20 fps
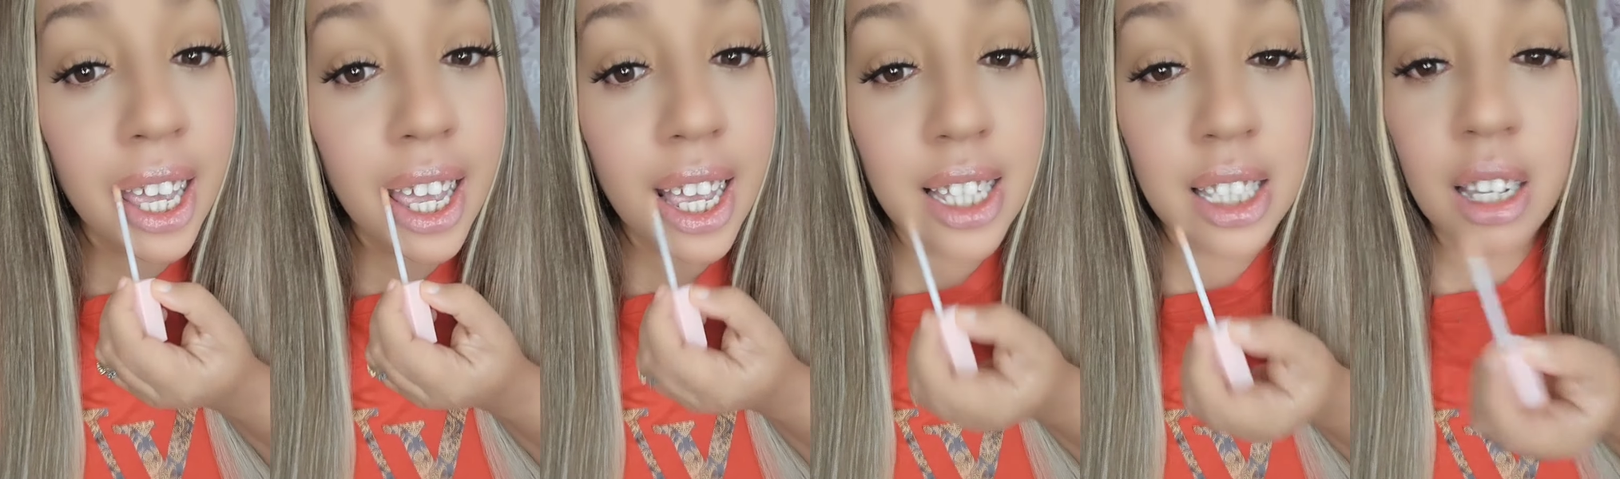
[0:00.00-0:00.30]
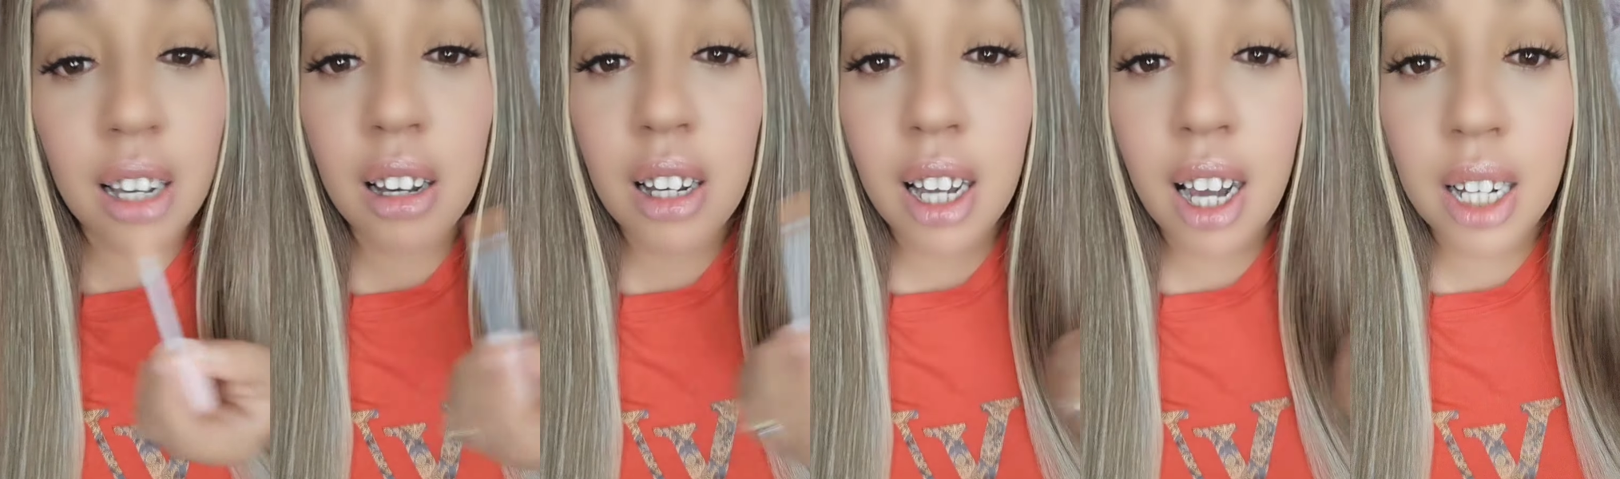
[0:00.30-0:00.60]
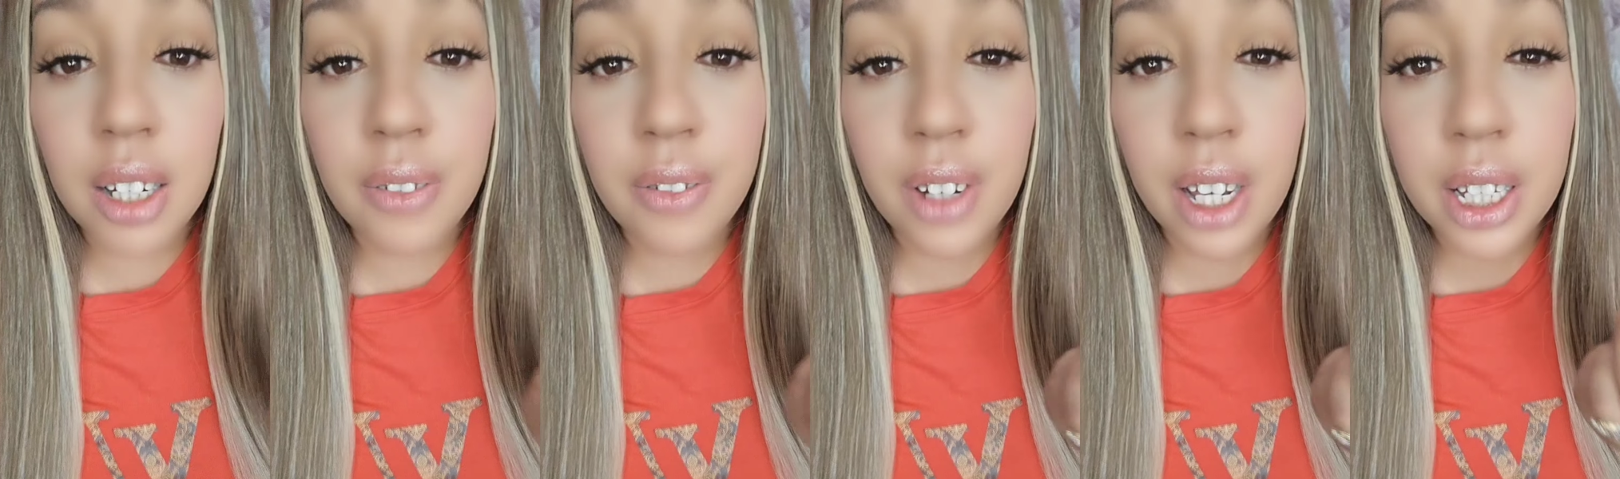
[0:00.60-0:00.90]
it's got
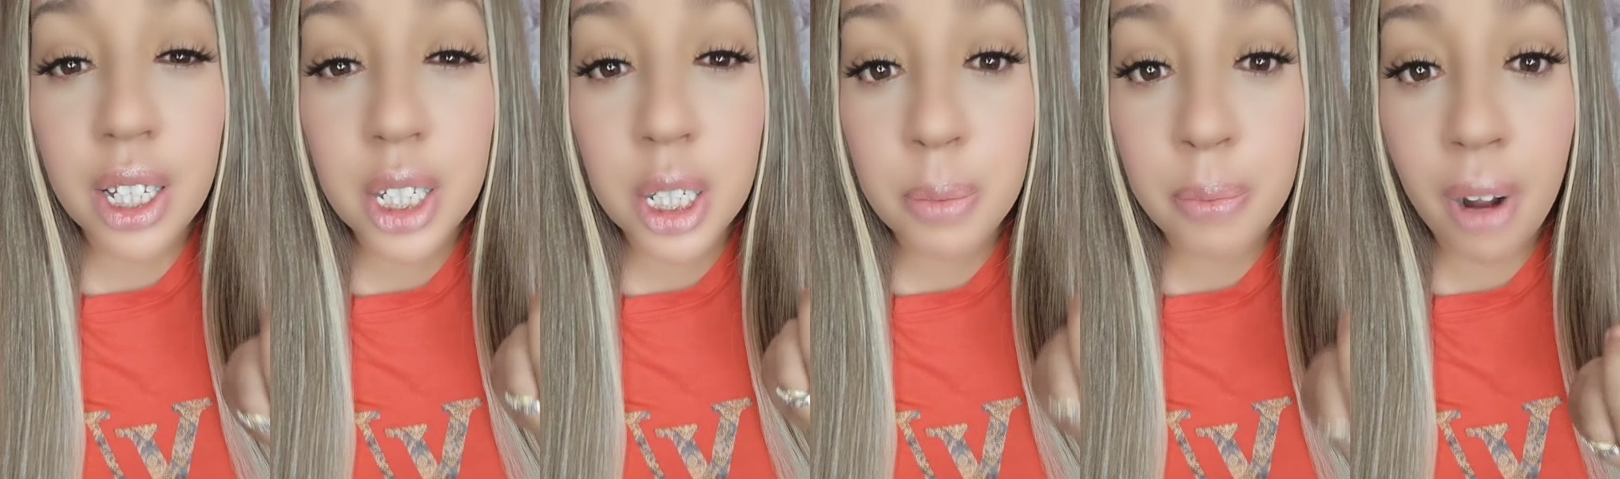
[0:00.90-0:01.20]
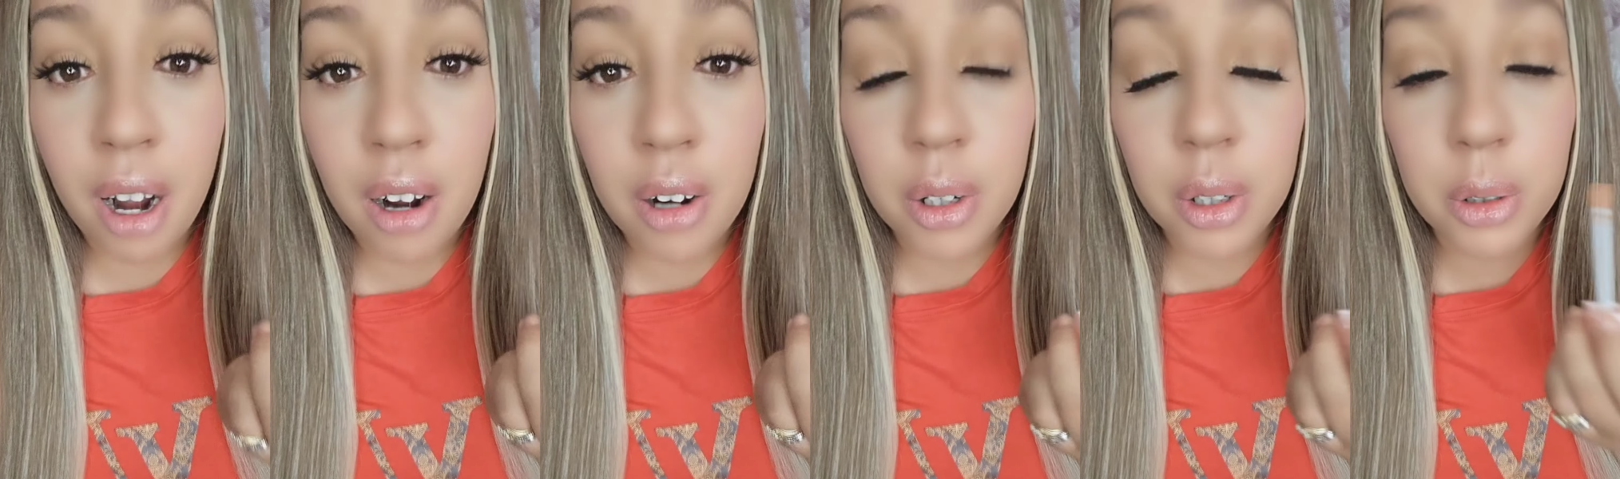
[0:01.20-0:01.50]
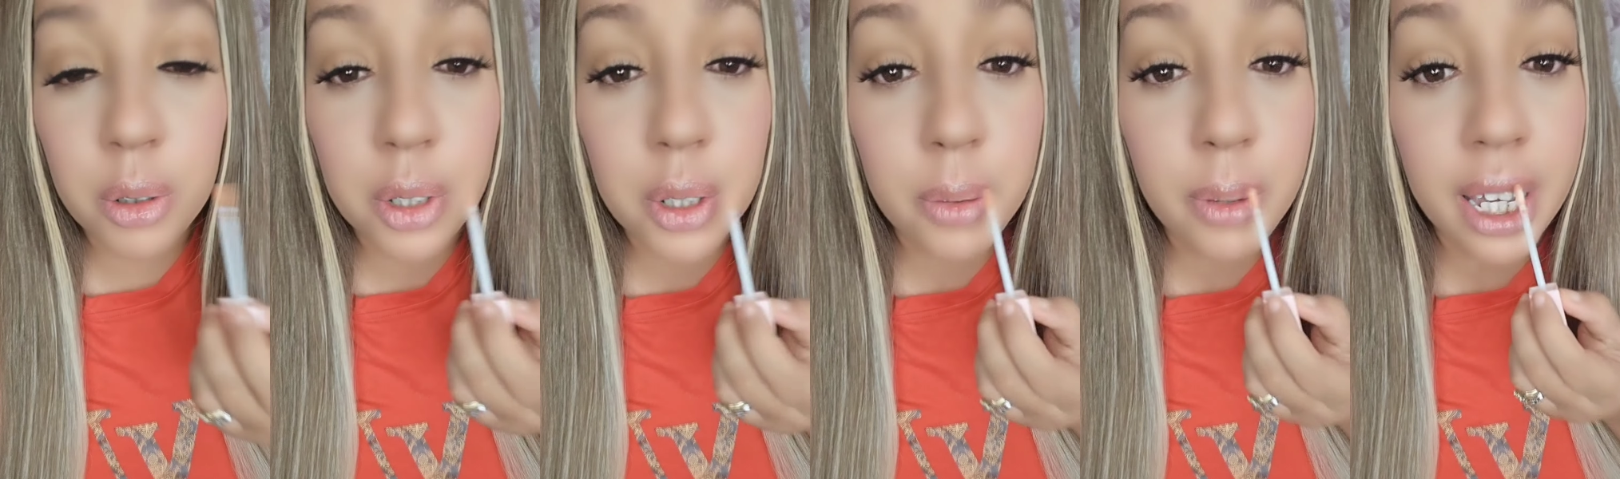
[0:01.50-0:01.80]
kind of like a
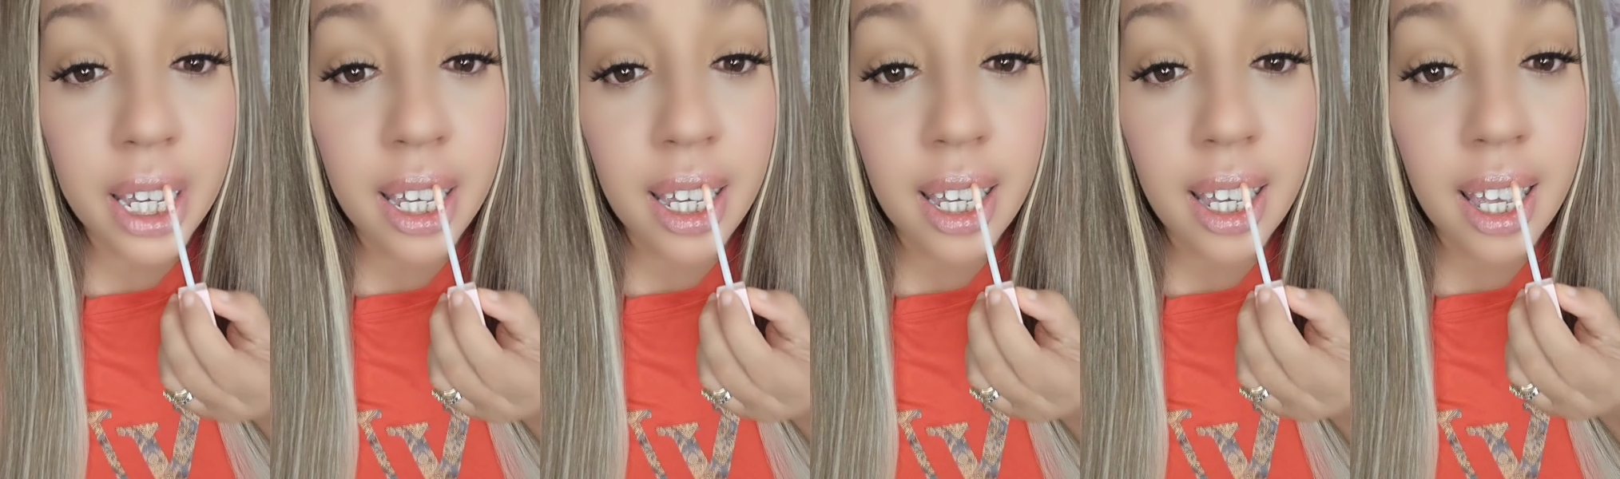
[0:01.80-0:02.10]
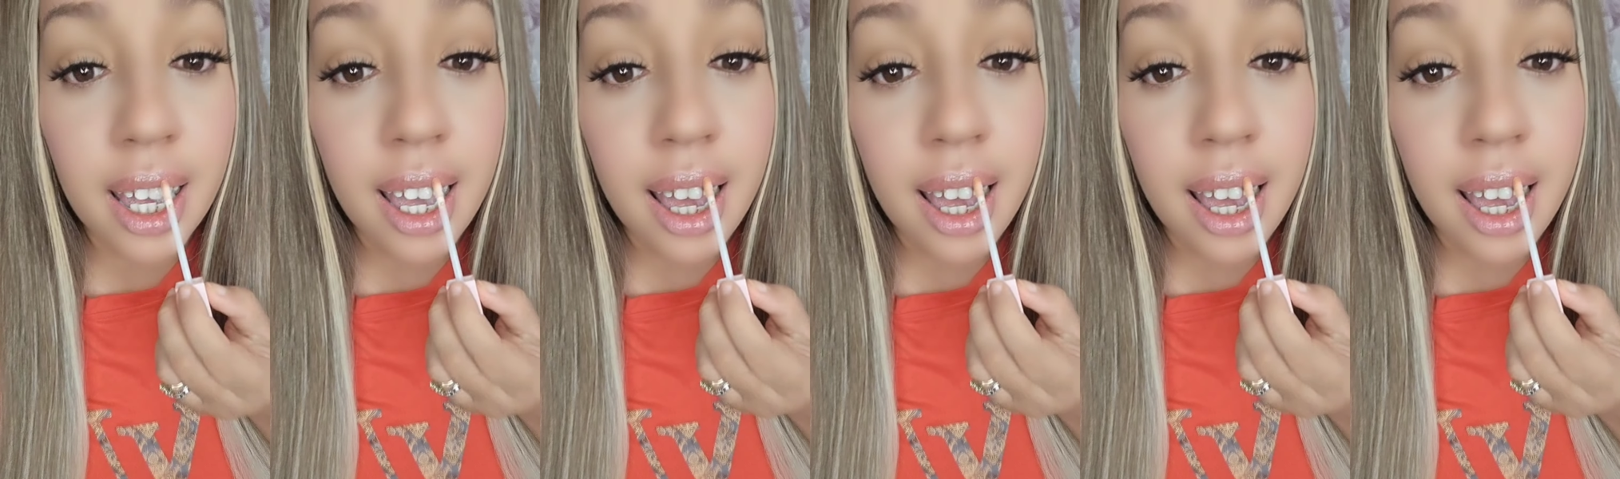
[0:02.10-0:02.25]
sparkle to it